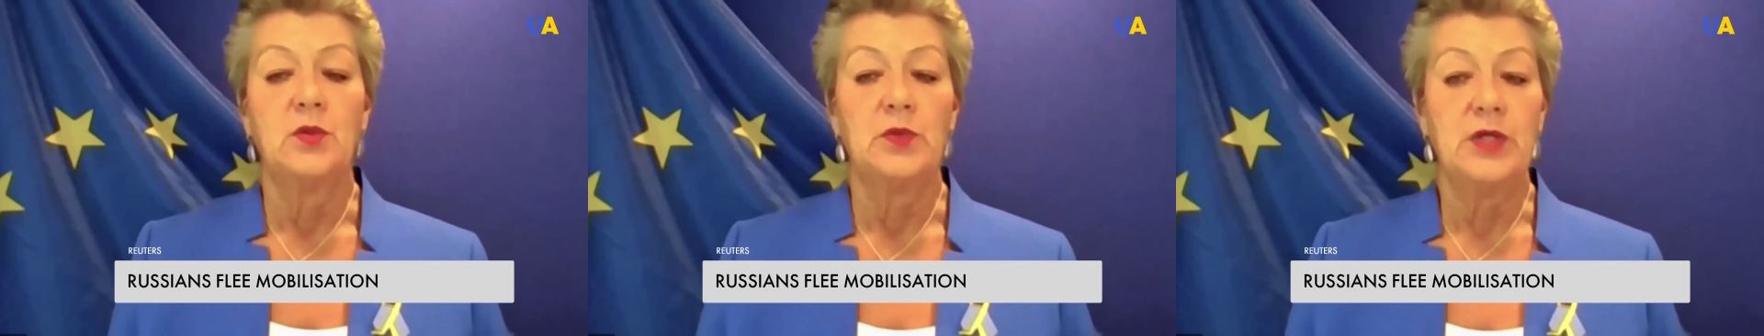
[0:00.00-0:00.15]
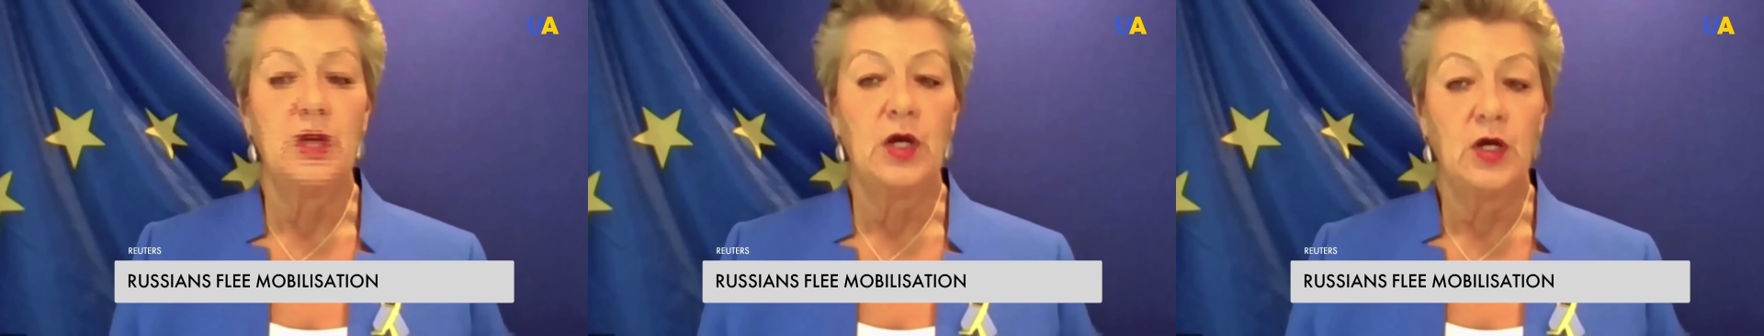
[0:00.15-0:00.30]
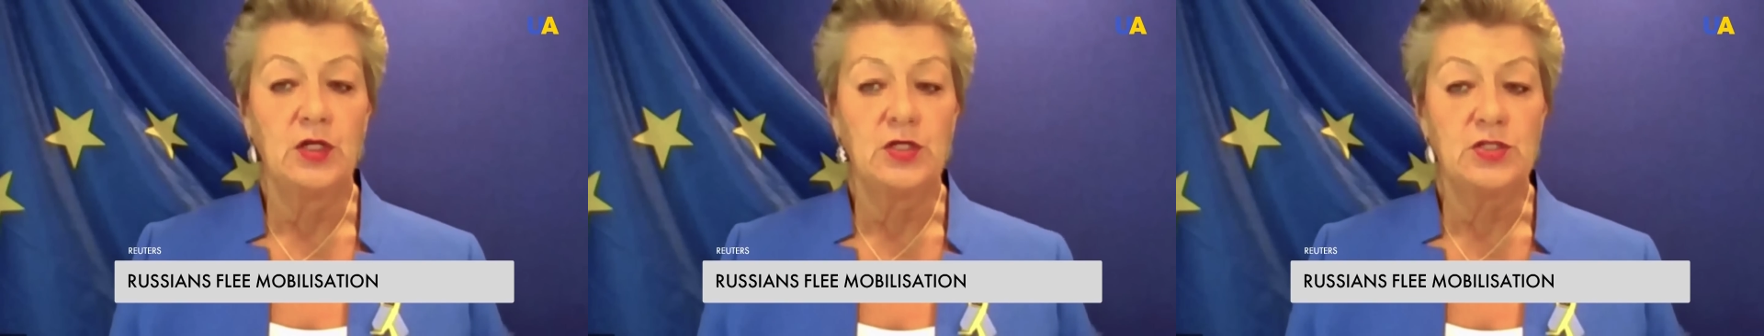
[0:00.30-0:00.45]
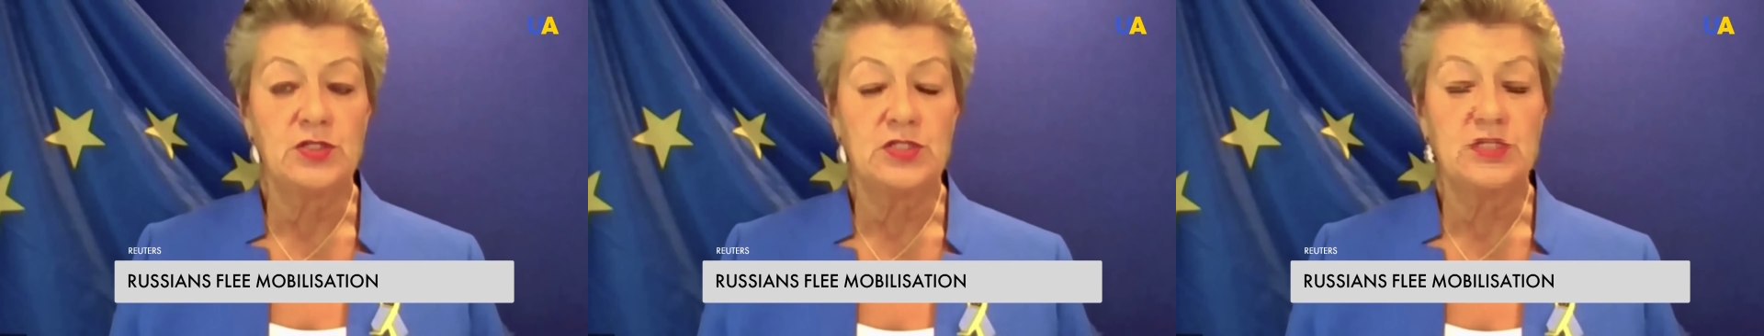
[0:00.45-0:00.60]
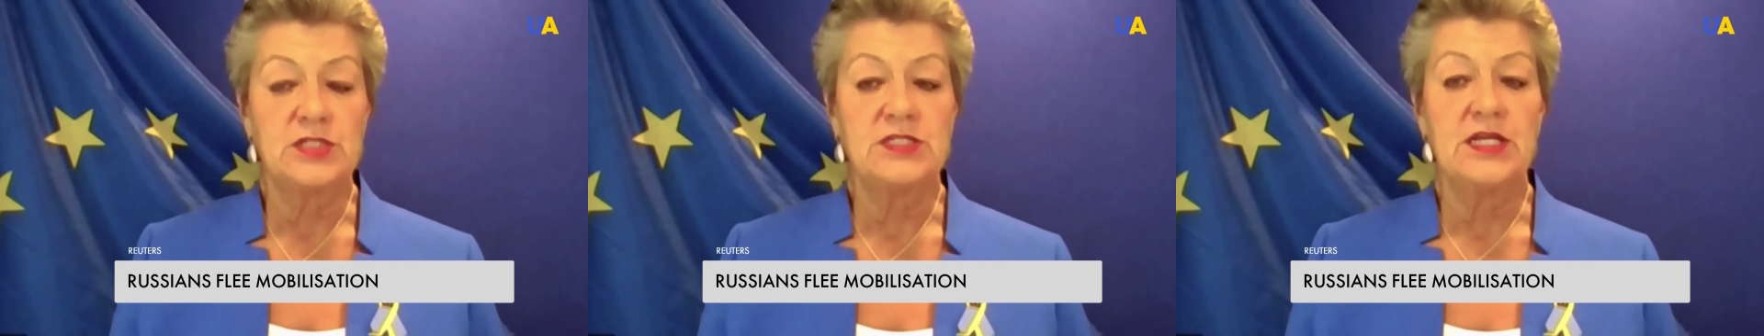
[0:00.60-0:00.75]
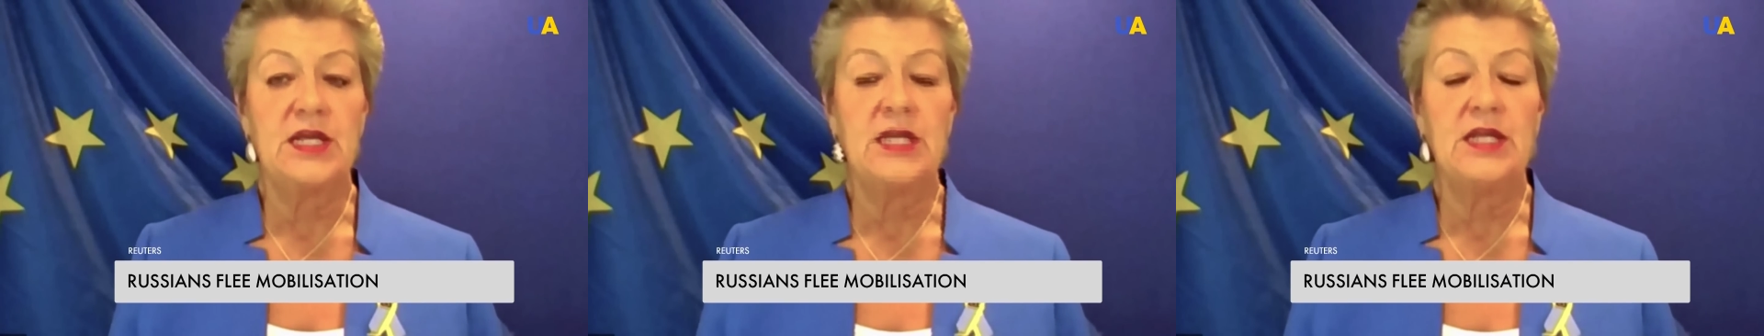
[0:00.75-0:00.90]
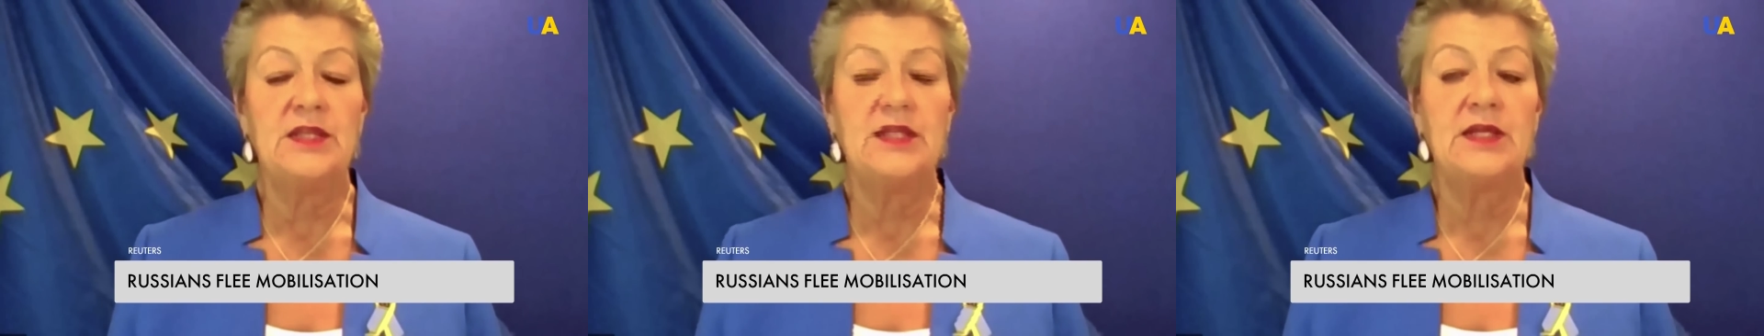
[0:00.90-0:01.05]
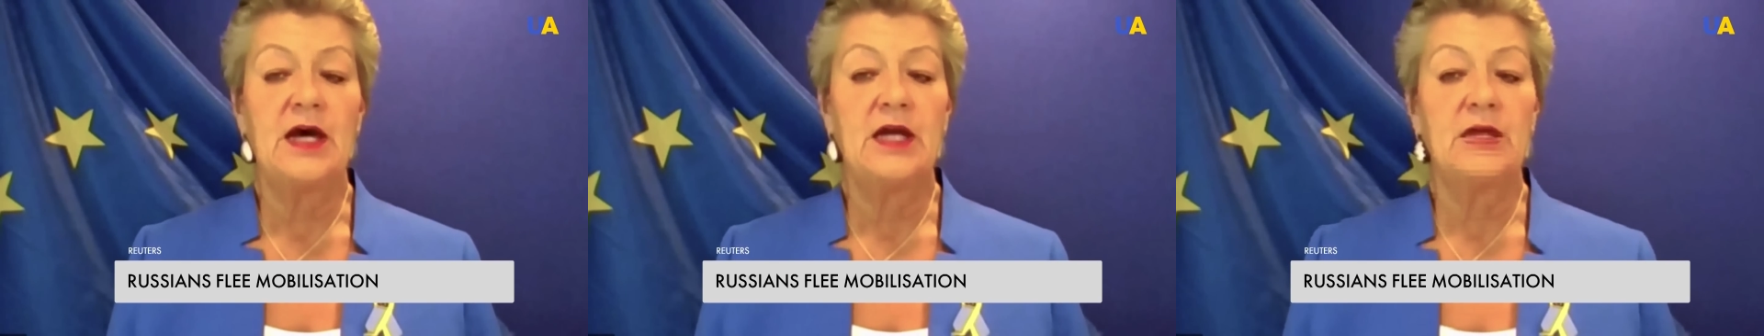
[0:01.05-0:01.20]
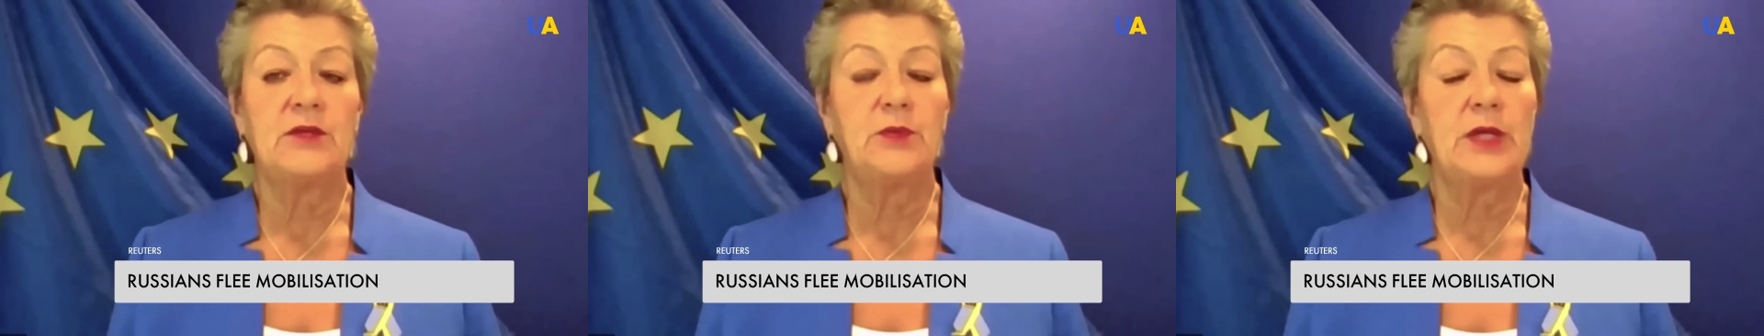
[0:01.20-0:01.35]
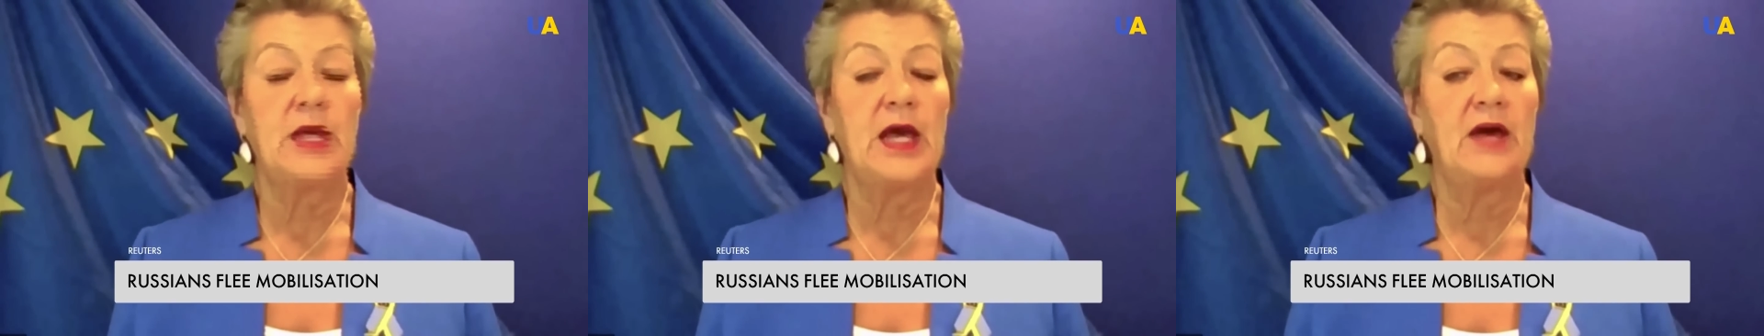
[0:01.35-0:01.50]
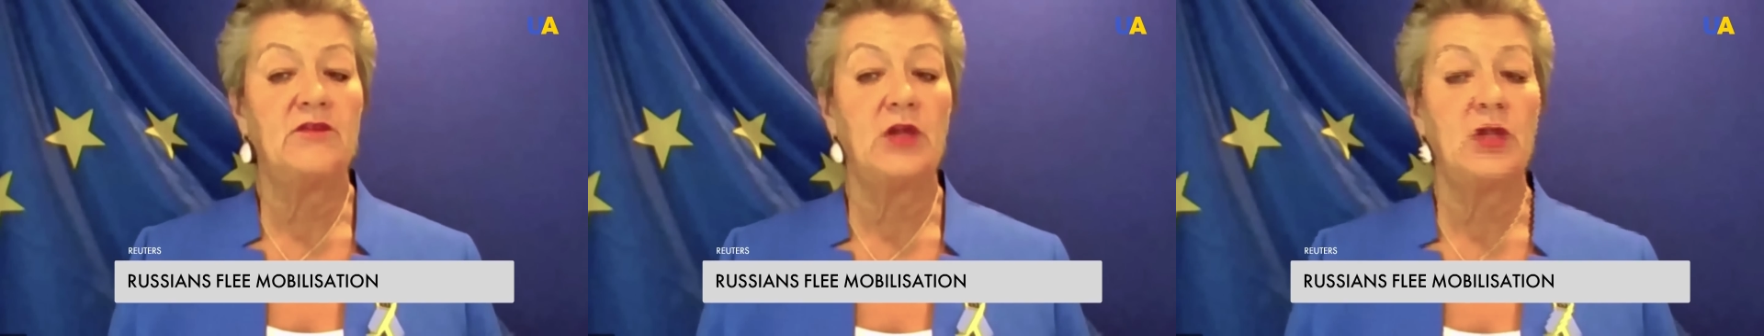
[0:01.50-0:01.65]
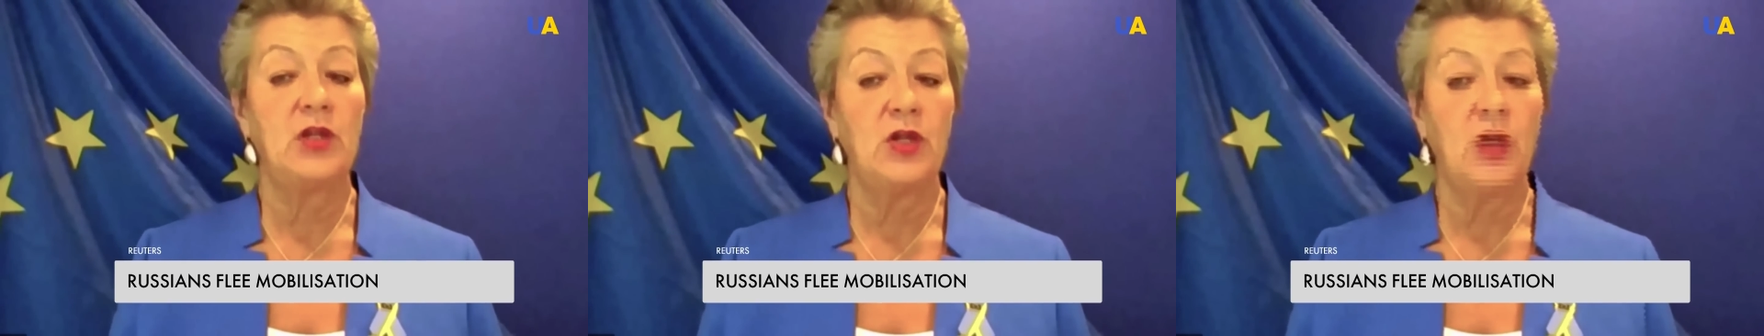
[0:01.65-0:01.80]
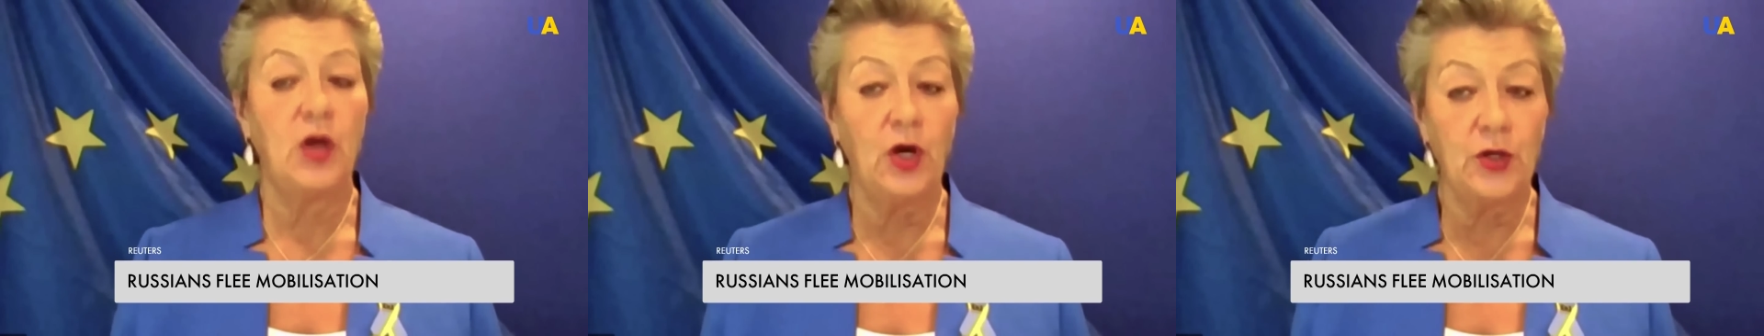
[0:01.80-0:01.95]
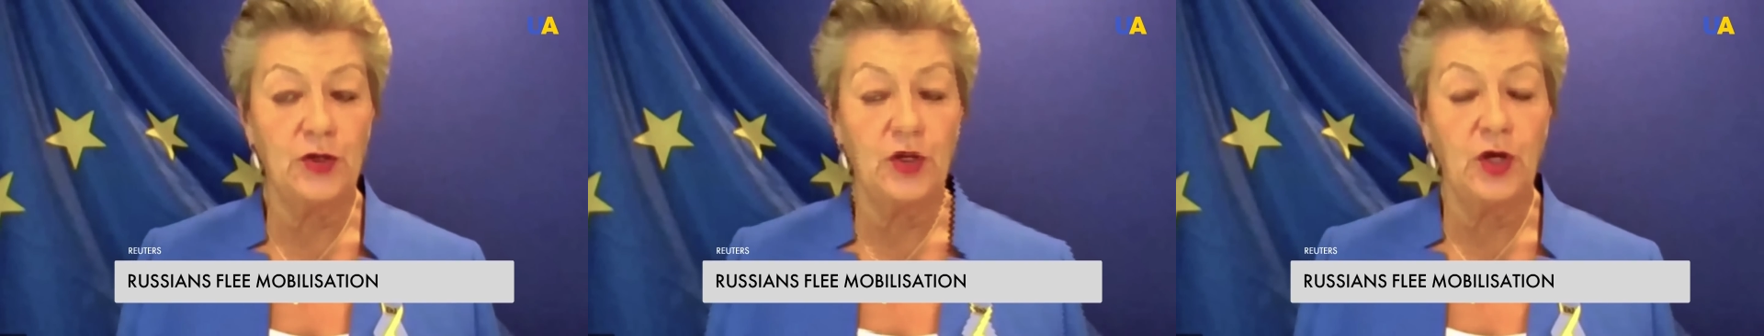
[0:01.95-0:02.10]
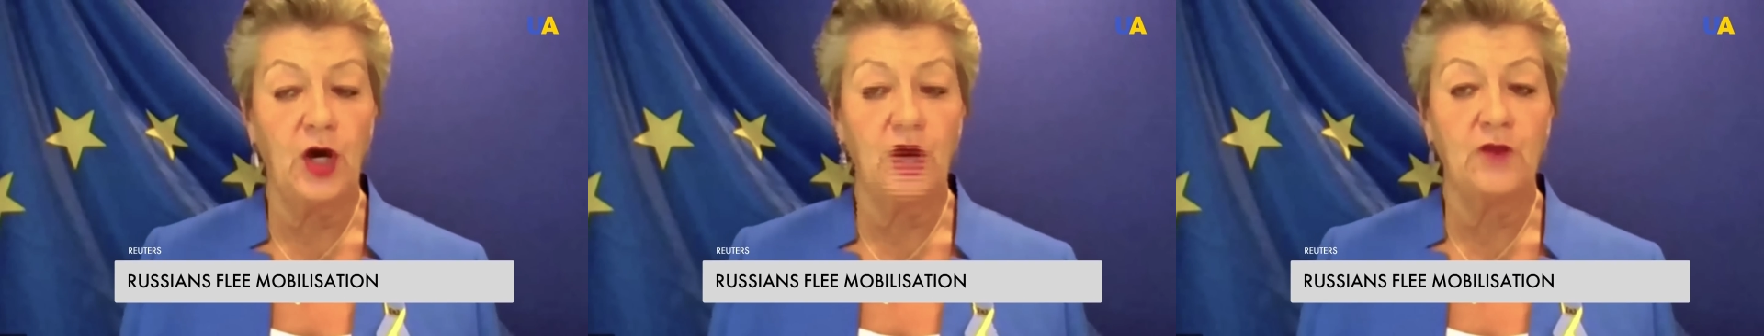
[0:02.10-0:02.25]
We also say that we have a lot